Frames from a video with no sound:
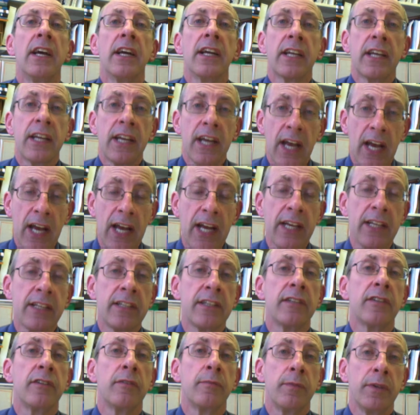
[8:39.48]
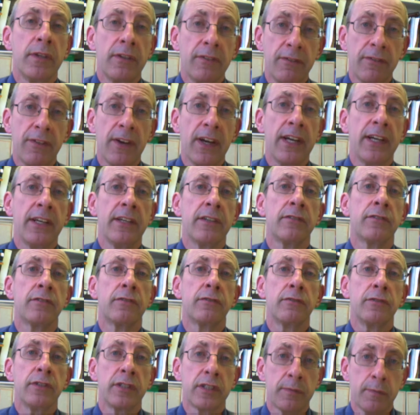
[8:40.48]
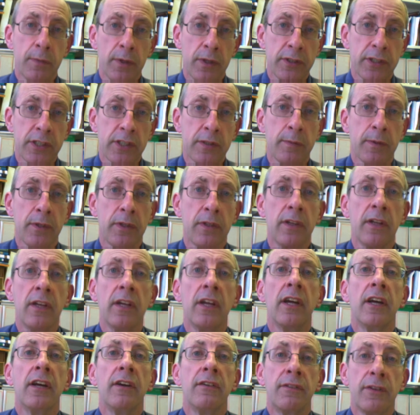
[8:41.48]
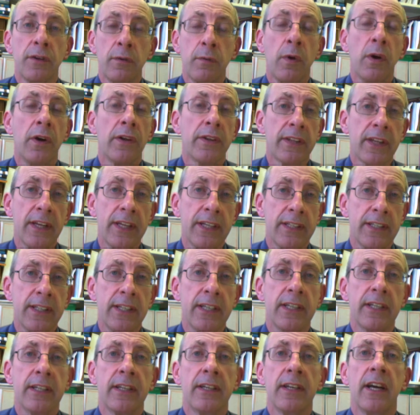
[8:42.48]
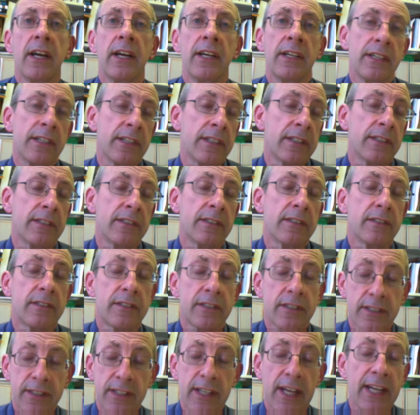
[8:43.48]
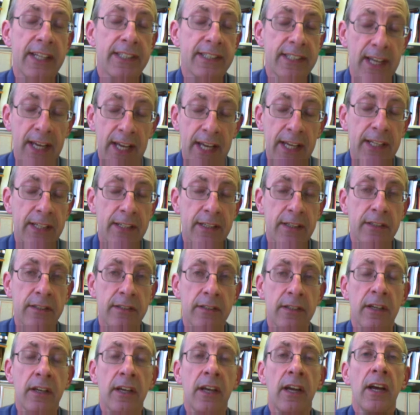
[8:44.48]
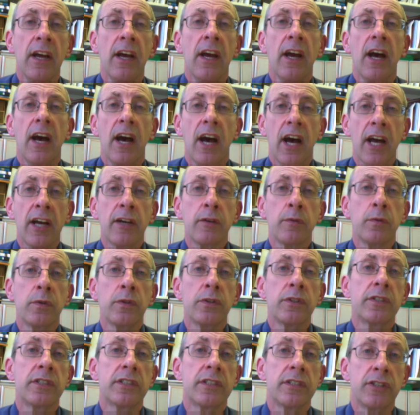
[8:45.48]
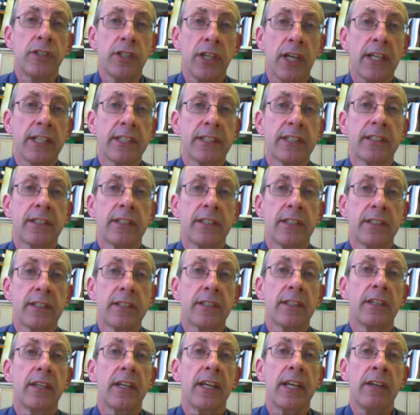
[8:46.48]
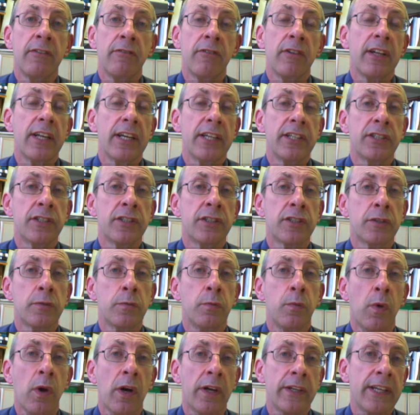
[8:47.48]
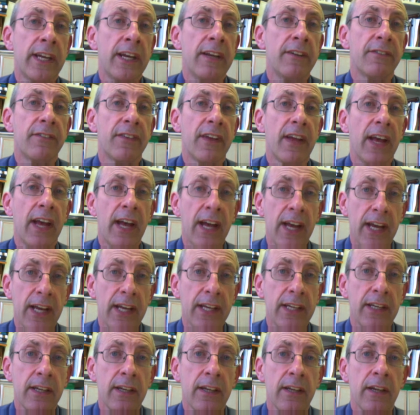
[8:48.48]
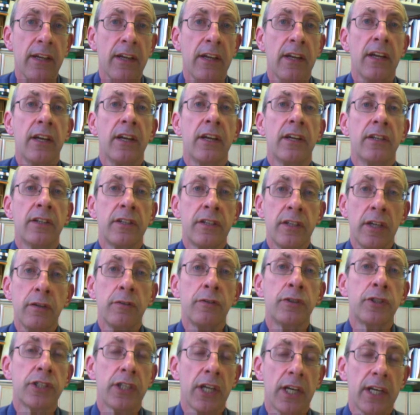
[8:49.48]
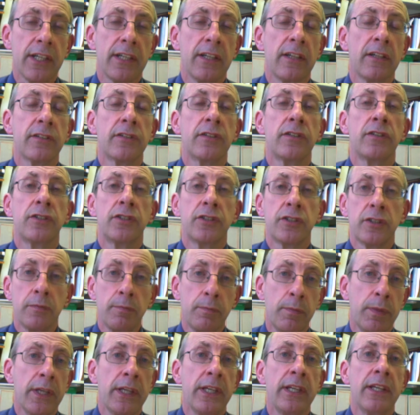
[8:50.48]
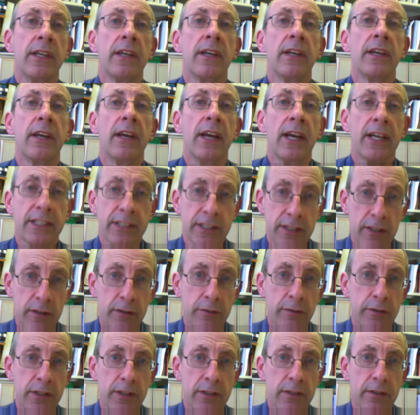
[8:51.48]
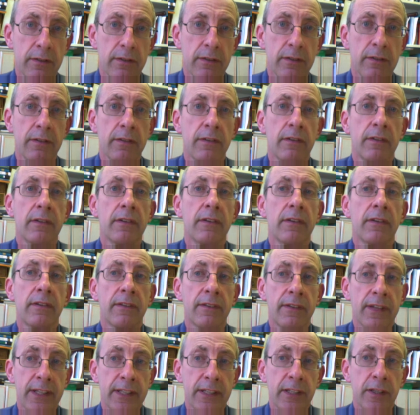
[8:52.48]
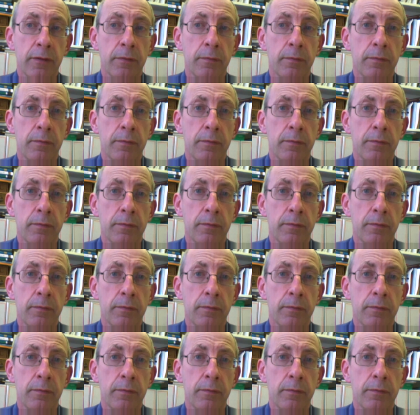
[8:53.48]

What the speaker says: can be found responsible for what they did, and to that end I would suggest that in relation to 1FA, no child should be excluded. Thank you.